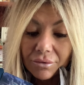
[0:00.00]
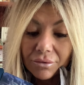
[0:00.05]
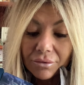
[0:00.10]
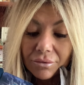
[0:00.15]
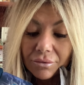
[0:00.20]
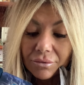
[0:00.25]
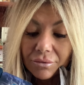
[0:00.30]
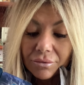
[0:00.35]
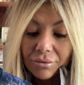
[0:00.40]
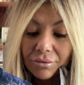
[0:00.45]

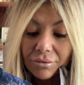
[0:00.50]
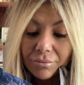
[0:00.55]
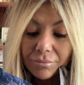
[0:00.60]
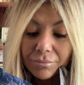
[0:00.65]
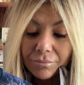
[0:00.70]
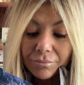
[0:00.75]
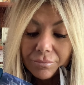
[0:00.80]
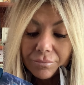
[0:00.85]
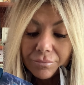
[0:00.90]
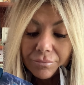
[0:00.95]

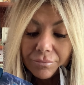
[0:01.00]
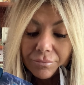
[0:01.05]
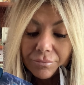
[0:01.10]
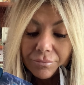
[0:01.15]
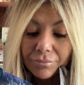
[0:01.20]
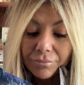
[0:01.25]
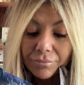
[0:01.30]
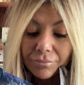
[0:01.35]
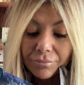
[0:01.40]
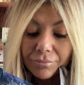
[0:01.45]

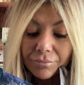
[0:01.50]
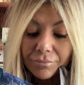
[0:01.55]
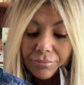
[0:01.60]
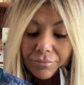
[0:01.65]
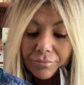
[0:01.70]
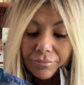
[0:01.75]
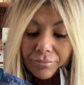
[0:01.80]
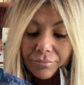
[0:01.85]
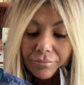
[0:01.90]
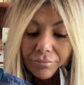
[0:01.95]
Nobody speaks.